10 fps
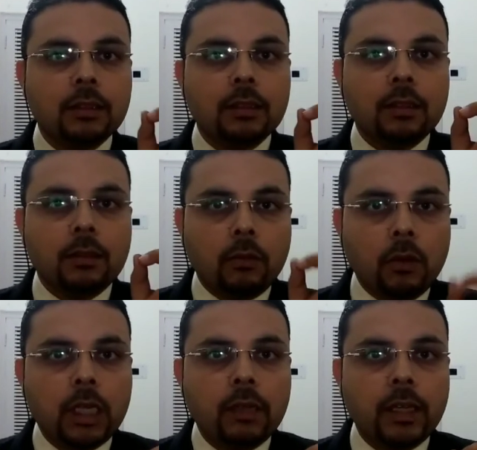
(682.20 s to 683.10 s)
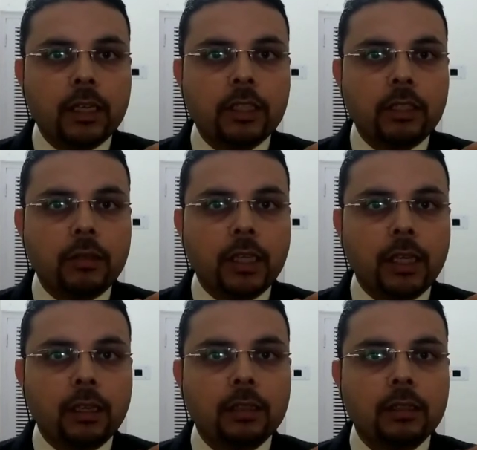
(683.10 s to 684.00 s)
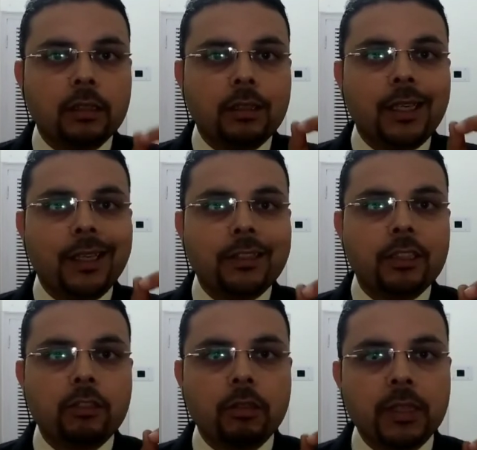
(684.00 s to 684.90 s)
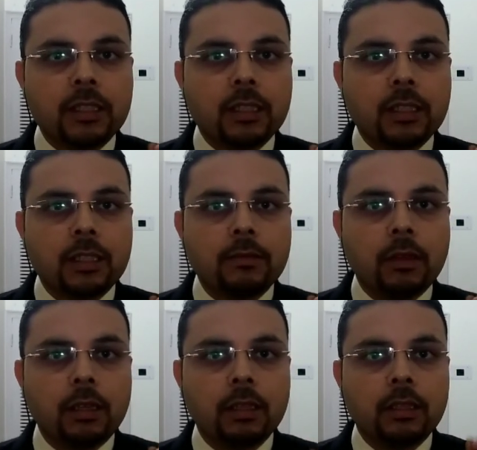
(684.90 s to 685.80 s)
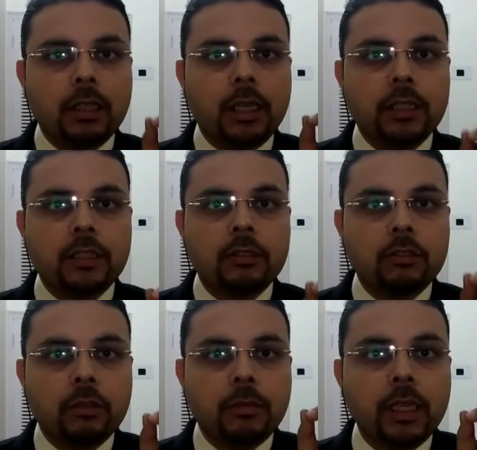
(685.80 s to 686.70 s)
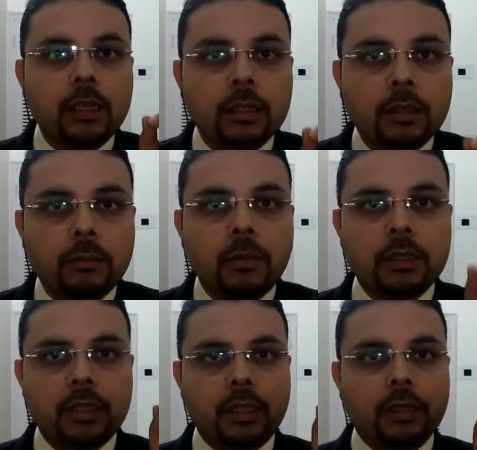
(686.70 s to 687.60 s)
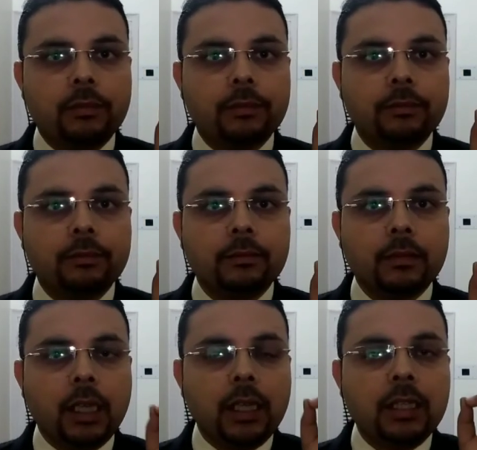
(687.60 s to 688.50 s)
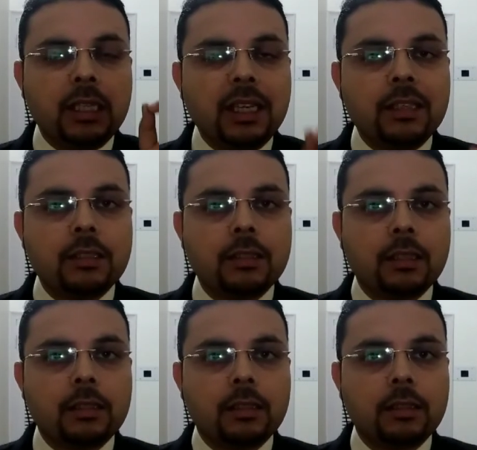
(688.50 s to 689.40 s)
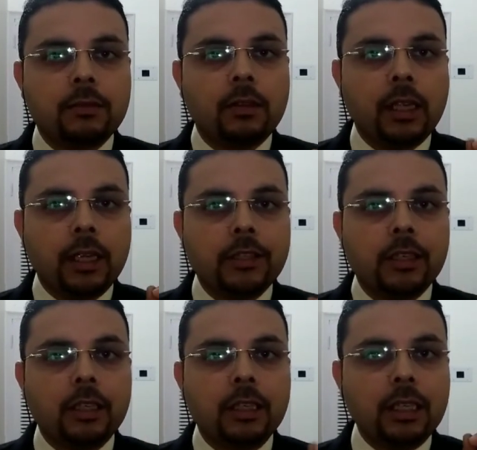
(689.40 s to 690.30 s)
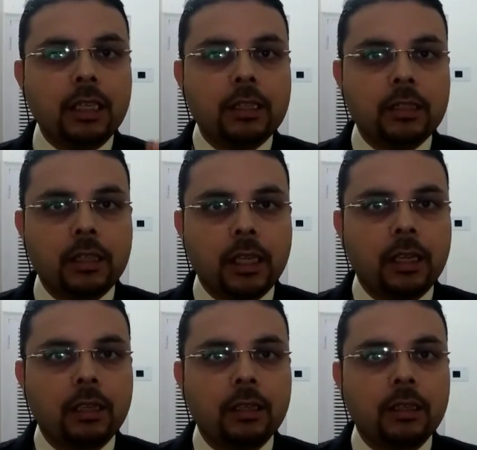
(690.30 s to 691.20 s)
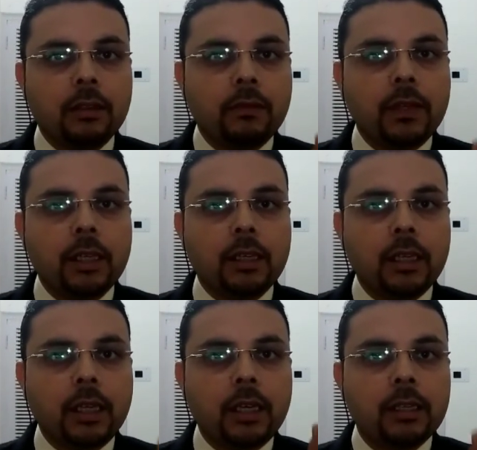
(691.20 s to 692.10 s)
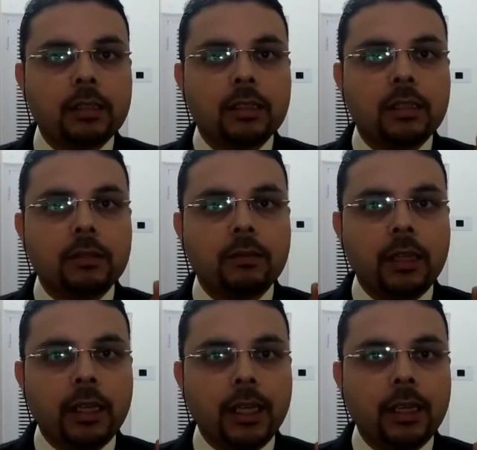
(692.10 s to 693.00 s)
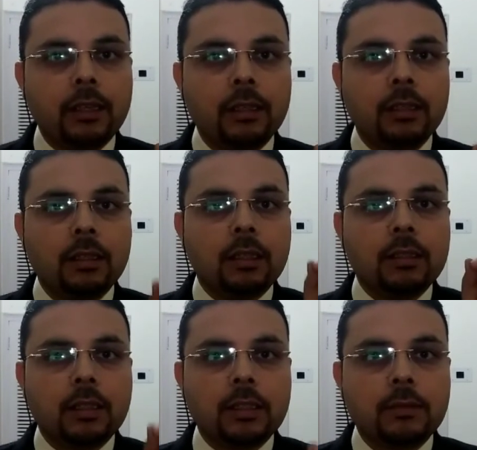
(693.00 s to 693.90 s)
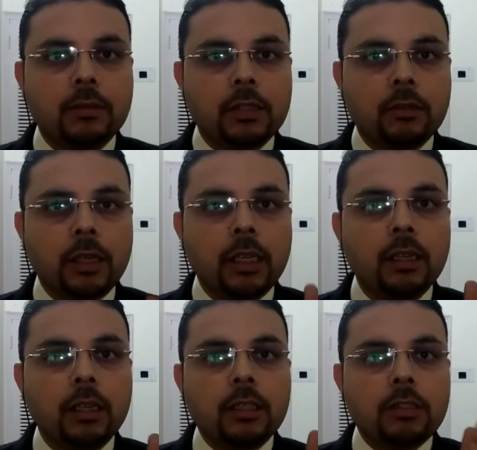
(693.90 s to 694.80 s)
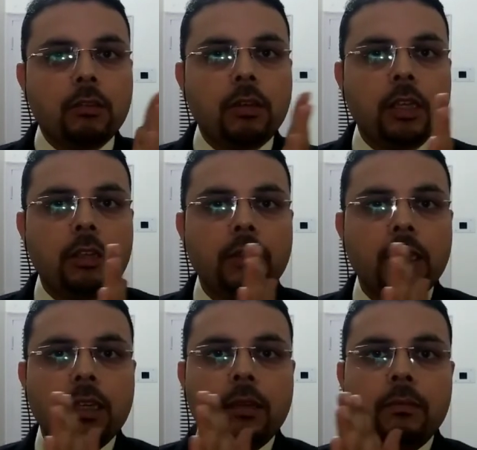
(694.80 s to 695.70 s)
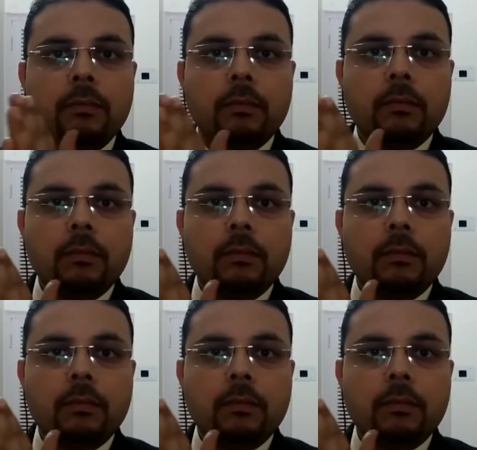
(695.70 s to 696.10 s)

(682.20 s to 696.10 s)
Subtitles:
whatever action you take, that action should be successful, that action should be positive. And each successful action, each day will create a successful day, a successful story. Slowly you will come